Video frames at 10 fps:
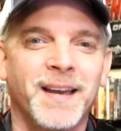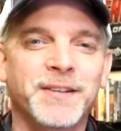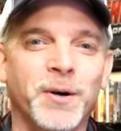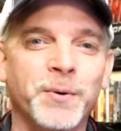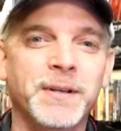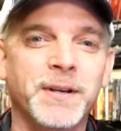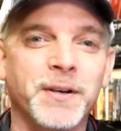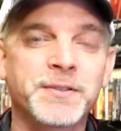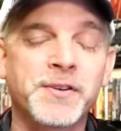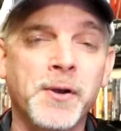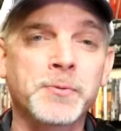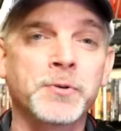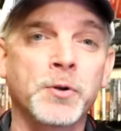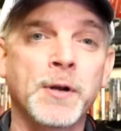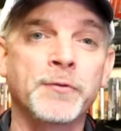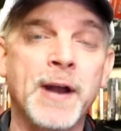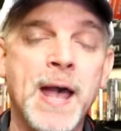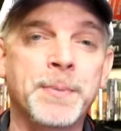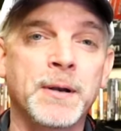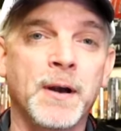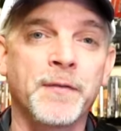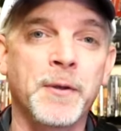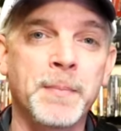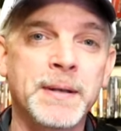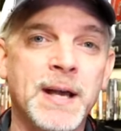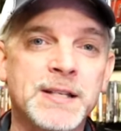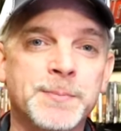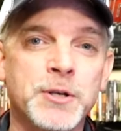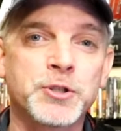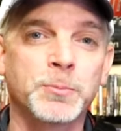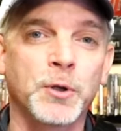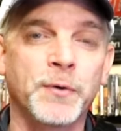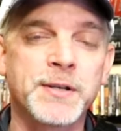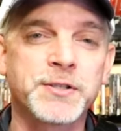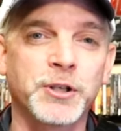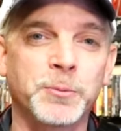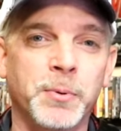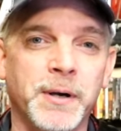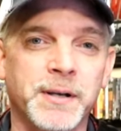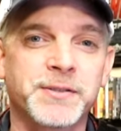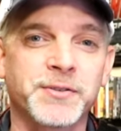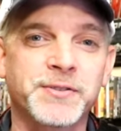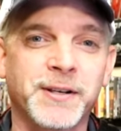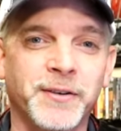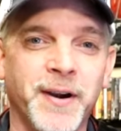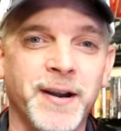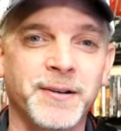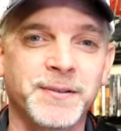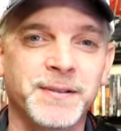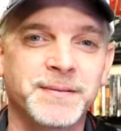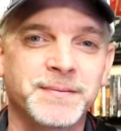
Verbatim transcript: Hey, Tony here. Today I'm going to do an unwrapping of the Midnight Special Blu-ray Steelbook, so stick around.